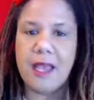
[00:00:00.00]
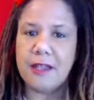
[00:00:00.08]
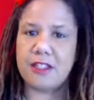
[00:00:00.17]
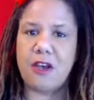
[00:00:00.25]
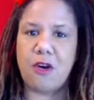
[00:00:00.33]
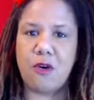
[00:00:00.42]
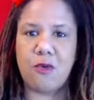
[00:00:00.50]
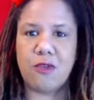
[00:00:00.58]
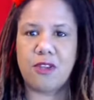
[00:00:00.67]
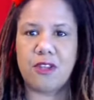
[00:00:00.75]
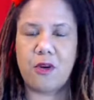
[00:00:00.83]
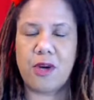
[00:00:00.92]

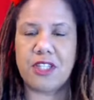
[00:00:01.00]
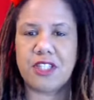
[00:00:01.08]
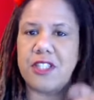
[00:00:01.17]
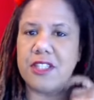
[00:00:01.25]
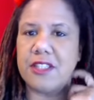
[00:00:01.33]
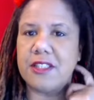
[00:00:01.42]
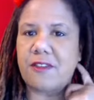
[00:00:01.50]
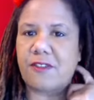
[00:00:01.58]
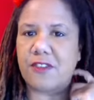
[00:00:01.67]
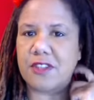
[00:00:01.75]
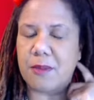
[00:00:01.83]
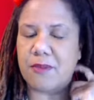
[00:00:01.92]
So the question is,
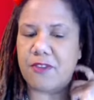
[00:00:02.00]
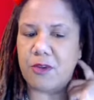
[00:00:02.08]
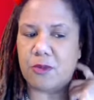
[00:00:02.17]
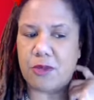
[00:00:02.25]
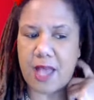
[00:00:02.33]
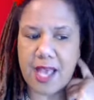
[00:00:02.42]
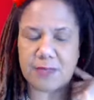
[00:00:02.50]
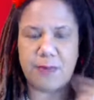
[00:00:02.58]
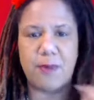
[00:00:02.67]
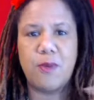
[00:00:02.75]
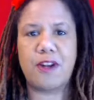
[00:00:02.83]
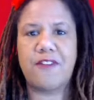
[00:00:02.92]
for some of you will ask,
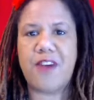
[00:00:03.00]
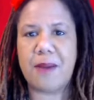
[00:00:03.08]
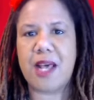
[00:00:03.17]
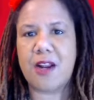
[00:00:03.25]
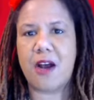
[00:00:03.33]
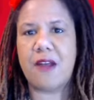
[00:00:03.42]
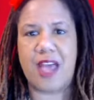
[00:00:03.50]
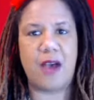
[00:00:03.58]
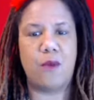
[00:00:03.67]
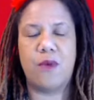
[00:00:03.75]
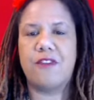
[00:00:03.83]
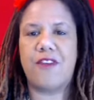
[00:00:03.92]
but what if I'm not on
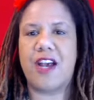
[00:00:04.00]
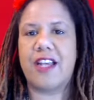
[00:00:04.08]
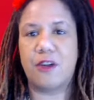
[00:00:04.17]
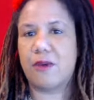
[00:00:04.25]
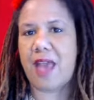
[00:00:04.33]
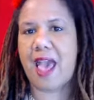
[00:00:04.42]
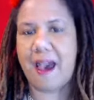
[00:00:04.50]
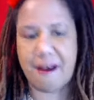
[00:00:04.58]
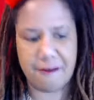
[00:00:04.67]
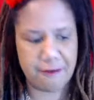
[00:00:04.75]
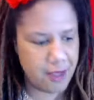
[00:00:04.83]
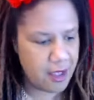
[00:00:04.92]
that? What if I don't
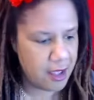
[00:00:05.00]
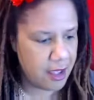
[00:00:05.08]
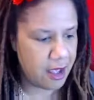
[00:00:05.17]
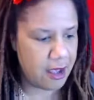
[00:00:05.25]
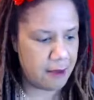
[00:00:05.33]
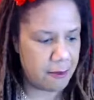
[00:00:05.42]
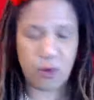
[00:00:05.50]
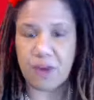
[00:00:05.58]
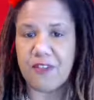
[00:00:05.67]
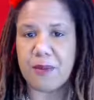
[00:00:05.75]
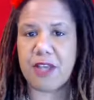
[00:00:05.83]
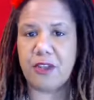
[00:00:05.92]
have? What
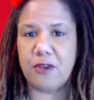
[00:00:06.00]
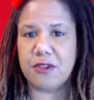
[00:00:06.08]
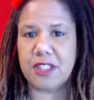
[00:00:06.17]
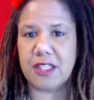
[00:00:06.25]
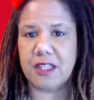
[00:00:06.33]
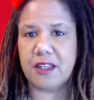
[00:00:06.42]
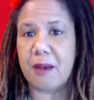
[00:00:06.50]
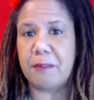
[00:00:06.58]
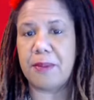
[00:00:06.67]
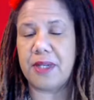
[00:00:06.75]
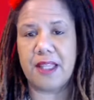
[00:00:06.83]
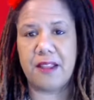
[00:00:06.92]
if I'm not using a
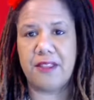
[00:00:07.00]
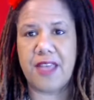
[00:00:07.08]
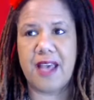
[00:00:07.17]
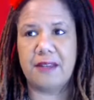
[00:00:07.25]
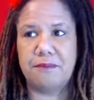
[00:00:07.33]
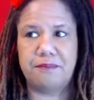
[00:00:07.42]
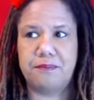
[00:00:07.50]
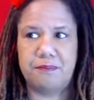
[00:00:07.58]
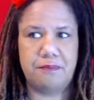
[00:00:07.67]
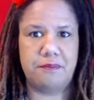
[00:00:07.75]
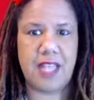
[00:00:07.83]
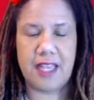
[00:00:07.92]
company that
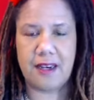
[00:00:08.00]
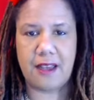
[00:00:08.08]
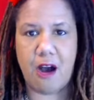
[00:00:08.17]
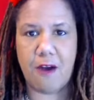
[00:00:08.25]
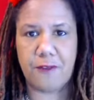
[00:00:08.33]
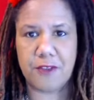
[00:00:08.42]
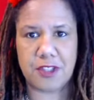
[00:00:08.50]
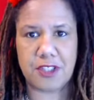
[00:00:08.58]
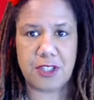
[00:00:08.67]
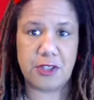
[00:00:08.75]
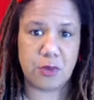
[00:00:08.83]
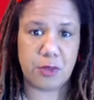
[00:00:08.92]
offers a
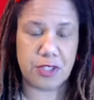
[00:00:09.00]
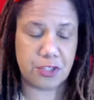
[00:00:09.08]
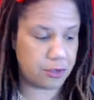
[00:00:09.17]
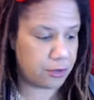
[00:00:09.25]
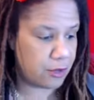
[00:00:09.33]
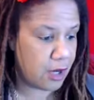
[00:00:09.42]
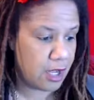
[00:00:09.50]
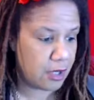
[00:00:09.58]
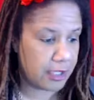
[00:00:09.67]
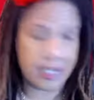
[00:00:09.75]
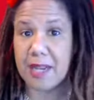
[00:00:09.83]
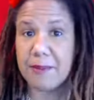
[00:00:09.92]
sales widget, or
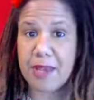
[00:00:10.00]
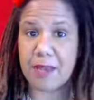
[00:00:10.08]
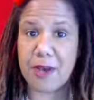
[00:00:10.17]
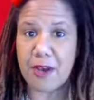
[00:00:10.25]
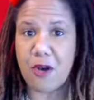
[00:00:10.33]
can I make my